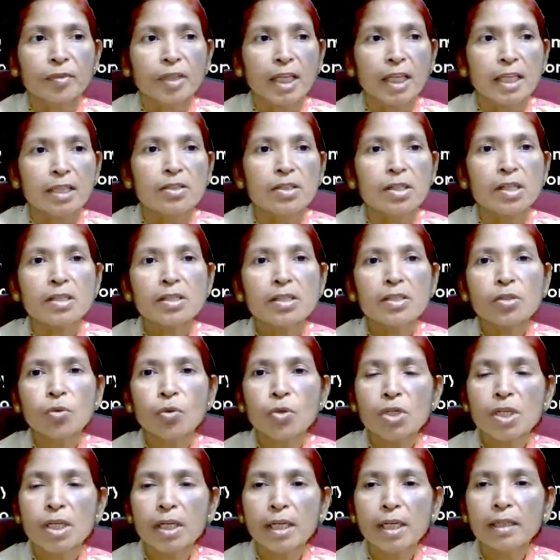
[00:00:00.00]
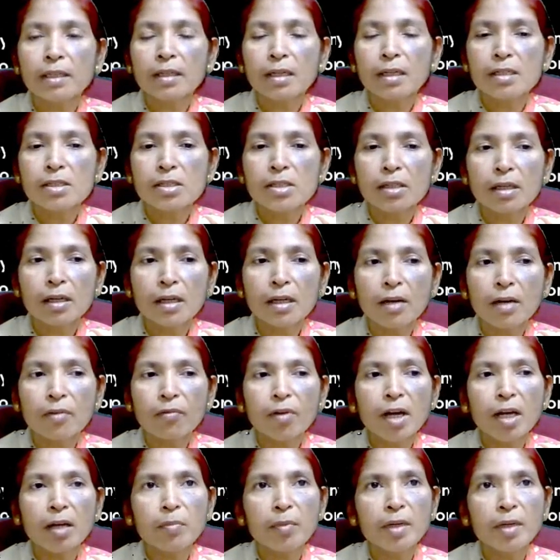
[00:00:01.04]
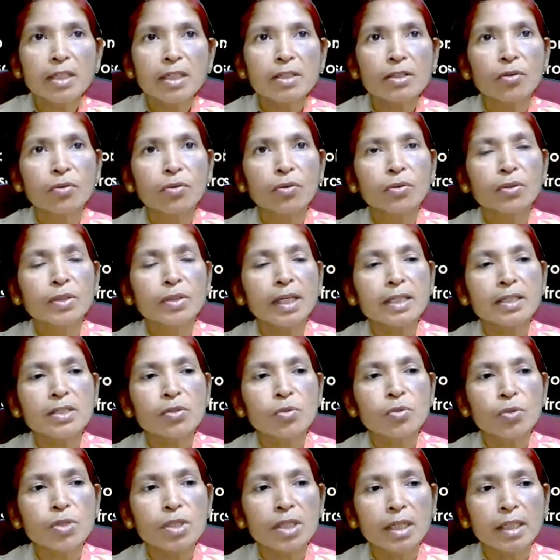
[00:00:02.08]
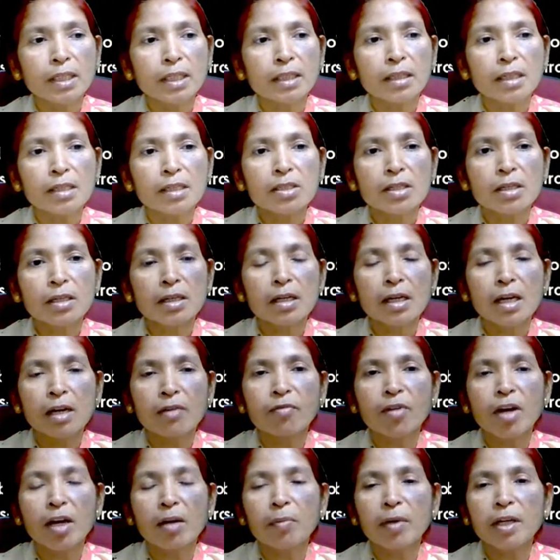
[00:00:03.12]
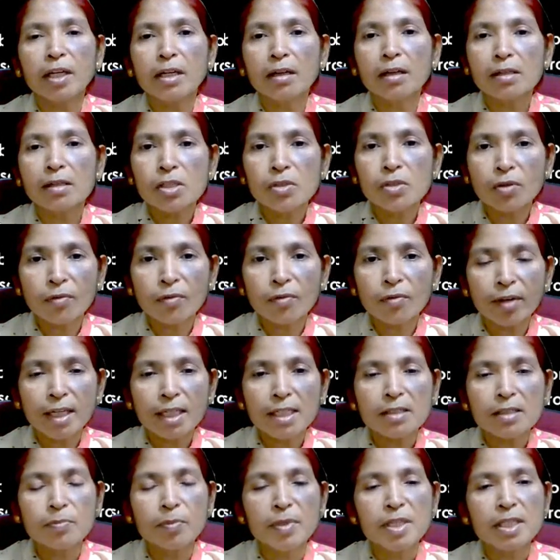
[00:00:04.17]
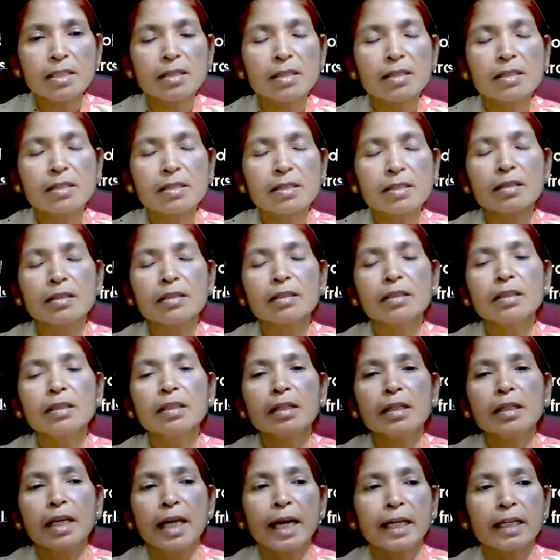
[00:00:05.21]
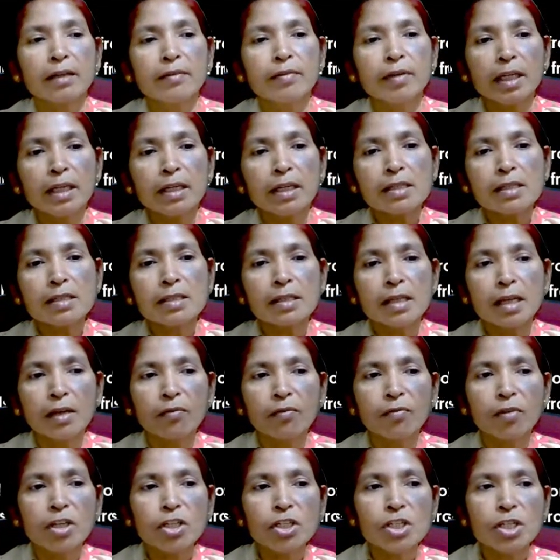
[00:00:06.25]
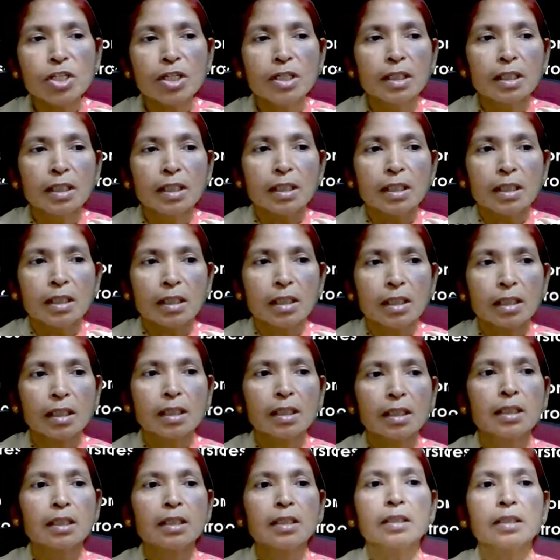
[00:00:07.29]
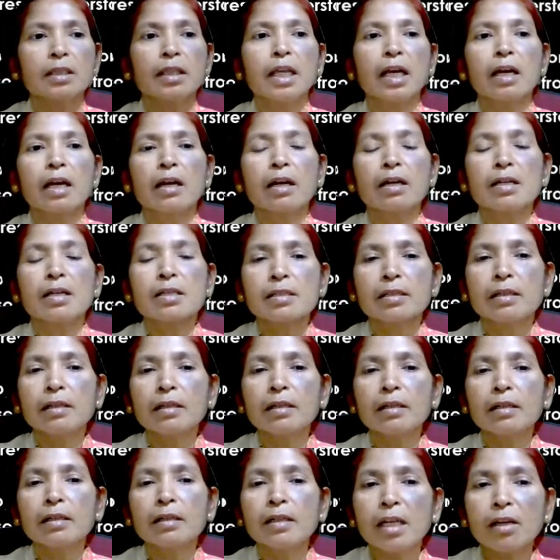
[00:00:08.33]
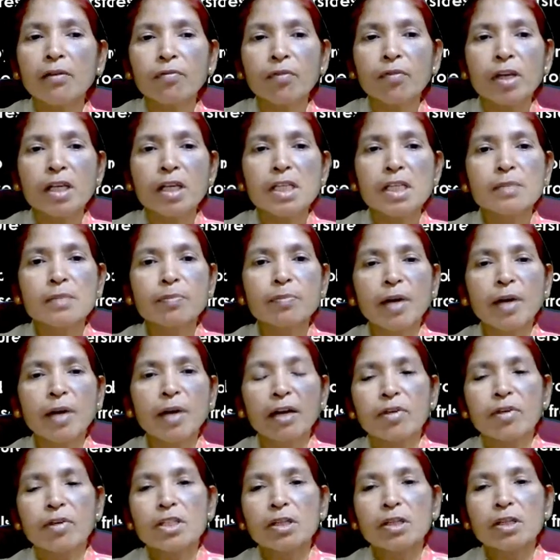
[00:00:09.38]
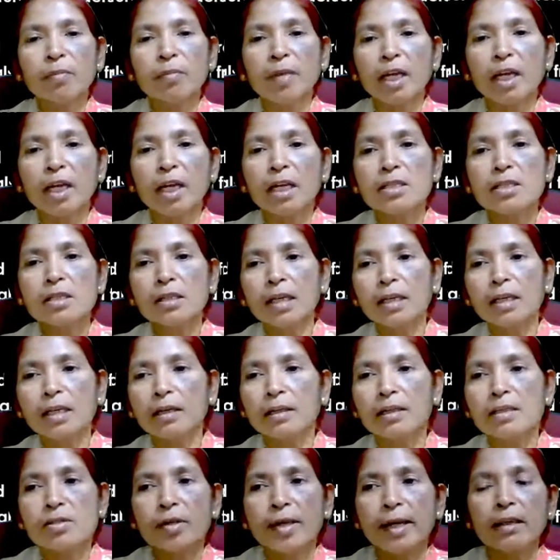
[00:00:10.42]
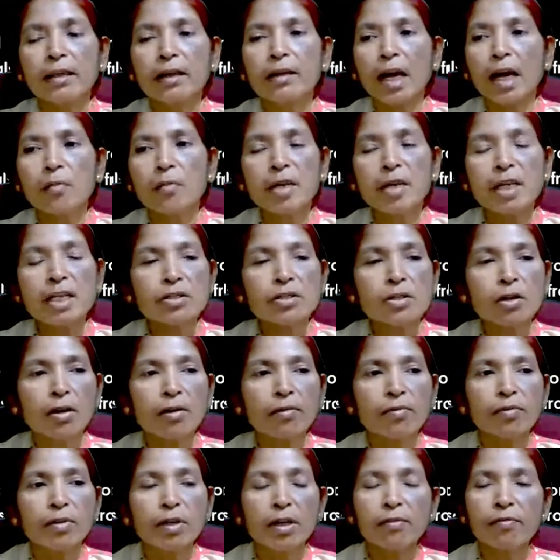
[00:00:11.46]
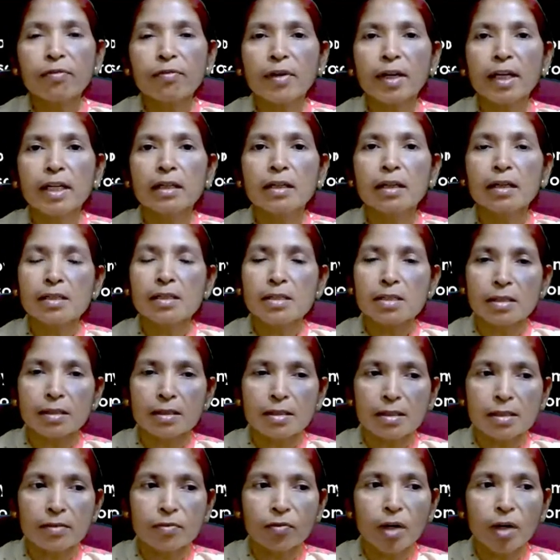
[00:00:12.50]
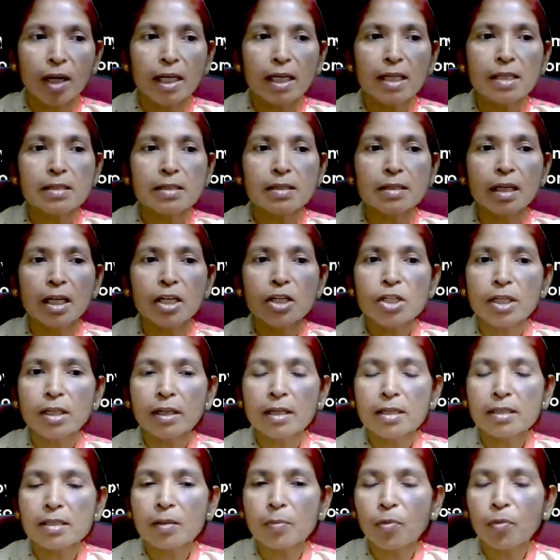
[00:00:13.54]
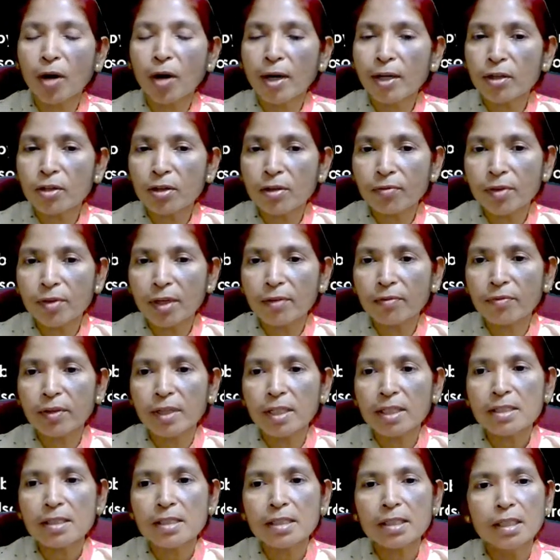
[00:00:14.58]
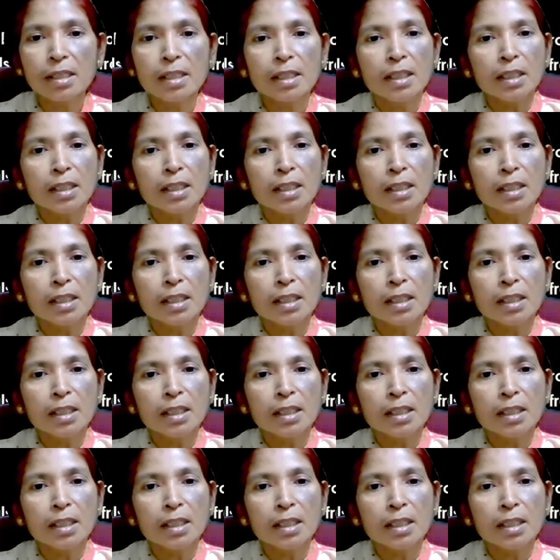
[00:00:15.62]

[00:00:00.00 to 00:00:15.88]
Next is social and cultural environment. You know that social and cultural environment also affects business activities, in which there are certain ways by which a manager can understand the dynamics of different cultures. One is nation as a point of reference.